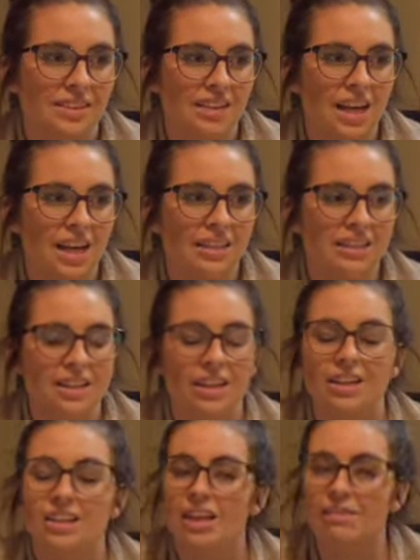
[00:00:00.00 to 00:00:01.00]
Yeah,
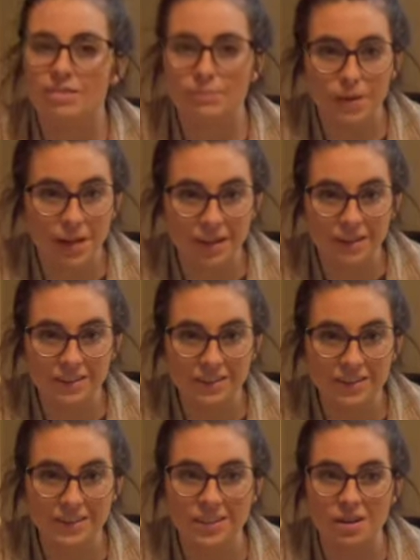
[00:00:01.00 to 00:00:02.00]
Sarah loves
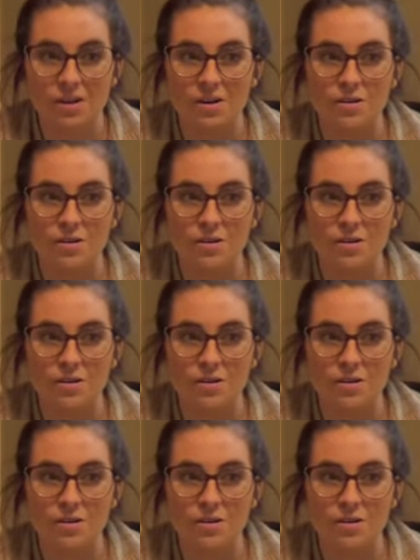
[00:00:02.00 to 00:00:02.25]
pickles, so